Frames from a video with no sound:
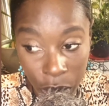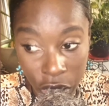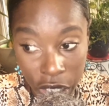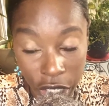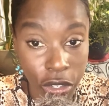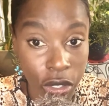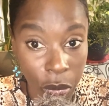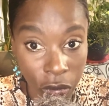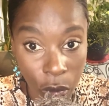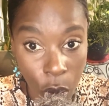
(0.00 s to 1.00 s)
years
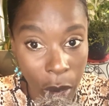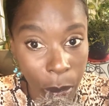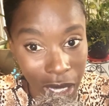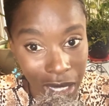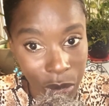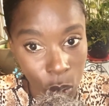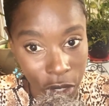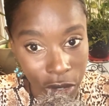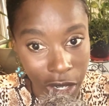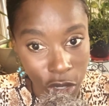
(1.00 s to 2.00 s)
before, but we're
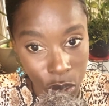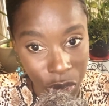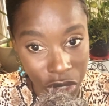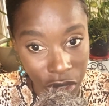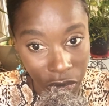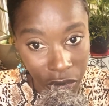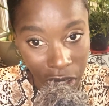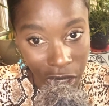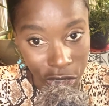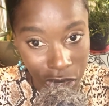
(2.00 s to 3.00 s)
in a
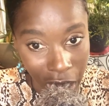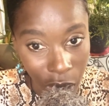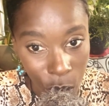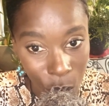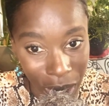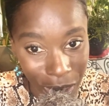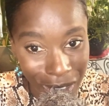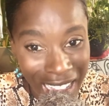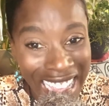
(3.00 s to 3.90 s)
250-year cycle where